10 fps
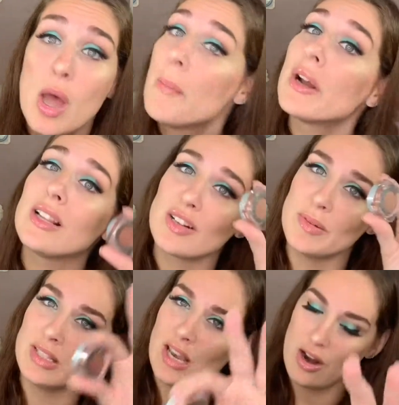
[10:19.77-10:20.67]
Put a little
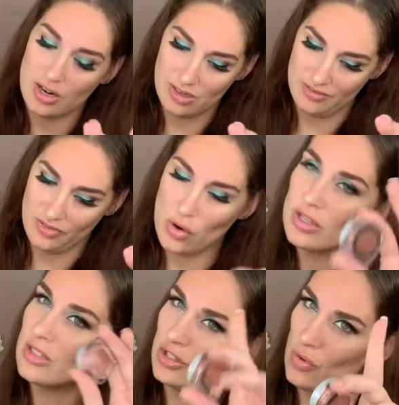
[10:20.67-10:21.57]
mascara, of
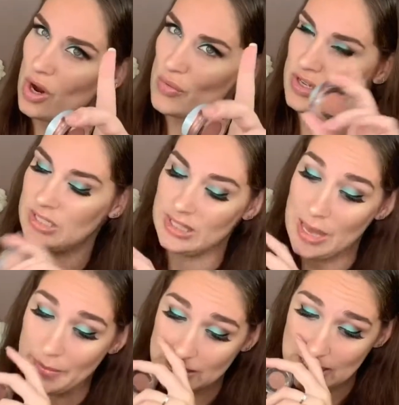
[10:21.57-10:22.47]
course, because you always need
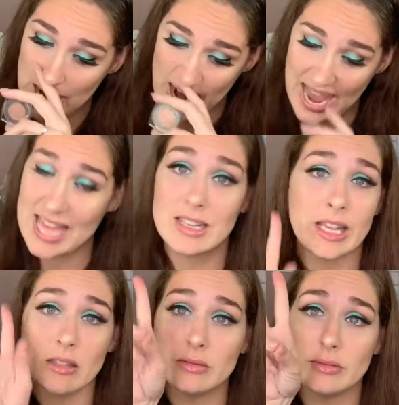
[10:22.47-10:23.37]
that mascara, and
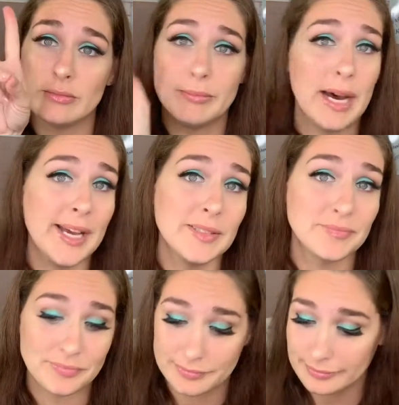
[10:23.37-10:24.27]
like, bye,
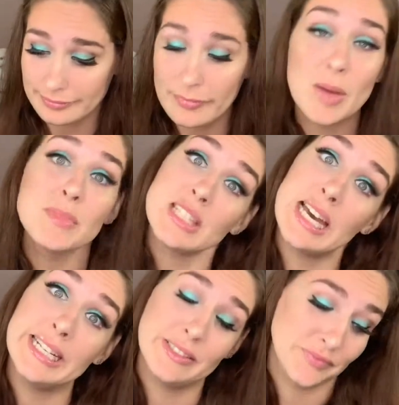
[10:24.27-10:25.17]
I'm
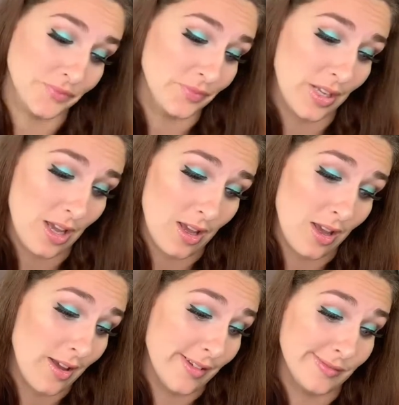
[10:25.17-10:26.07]
done.
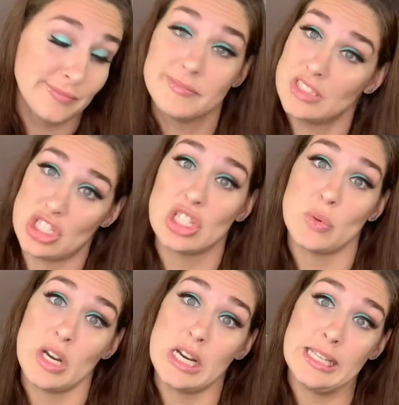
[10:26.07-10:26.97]
It's
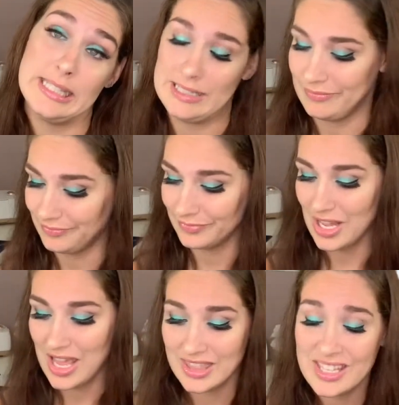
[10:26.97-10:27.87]
just what it is.
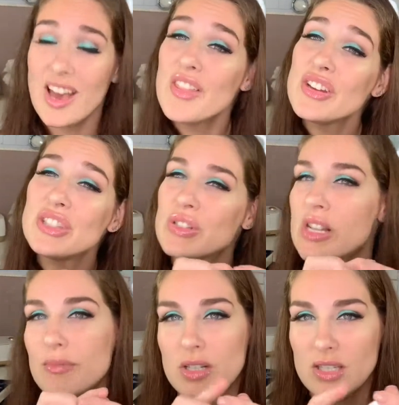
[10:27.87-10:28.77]
The other two
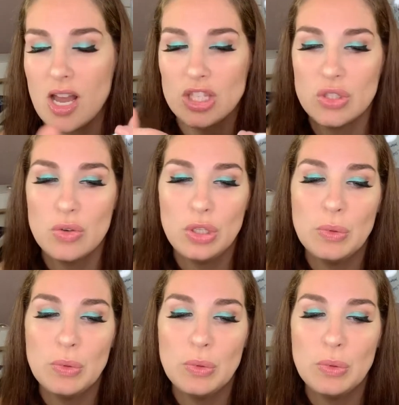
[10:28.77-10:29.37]
that I'm going to talk to,